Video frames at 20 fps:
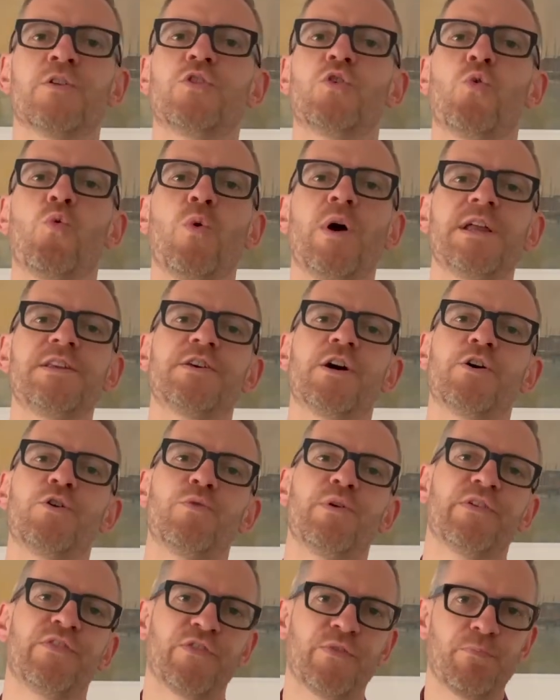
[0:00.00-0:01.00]
The widow
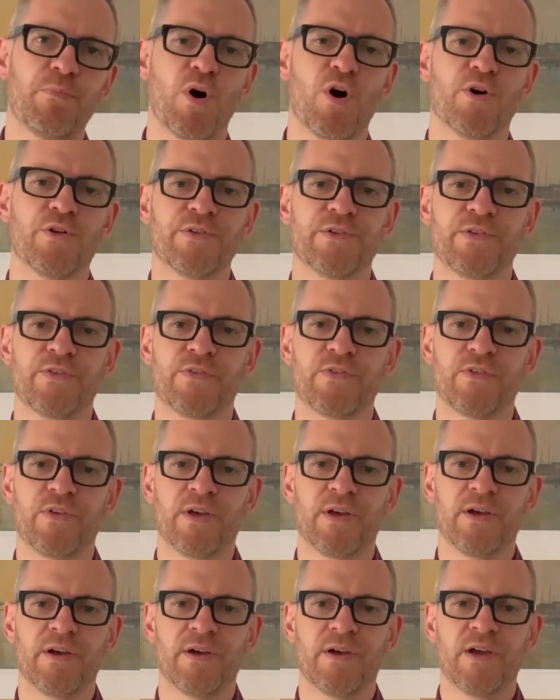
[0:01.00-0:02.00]
responds
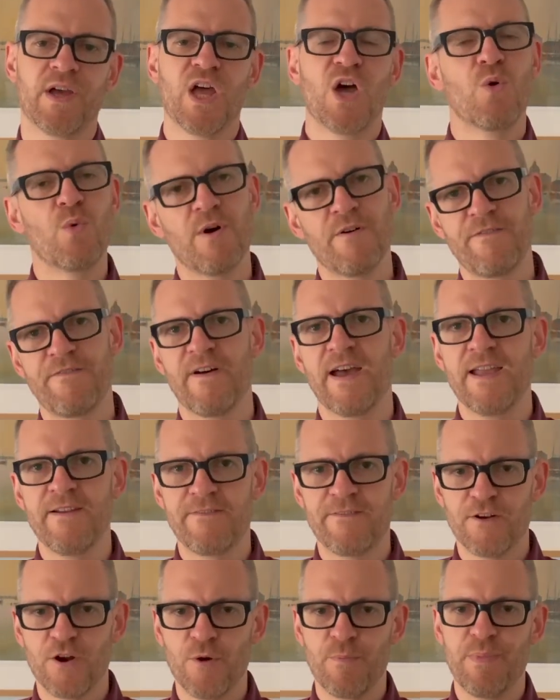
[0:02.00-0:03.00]
with
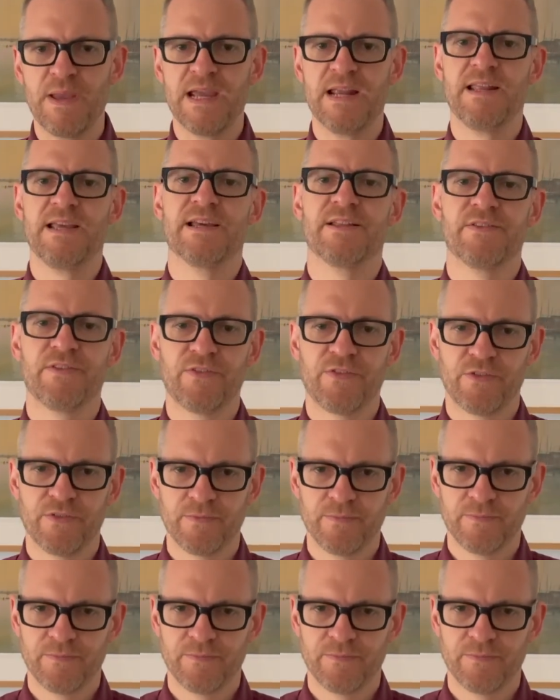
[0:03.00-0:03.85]
faithful obedience.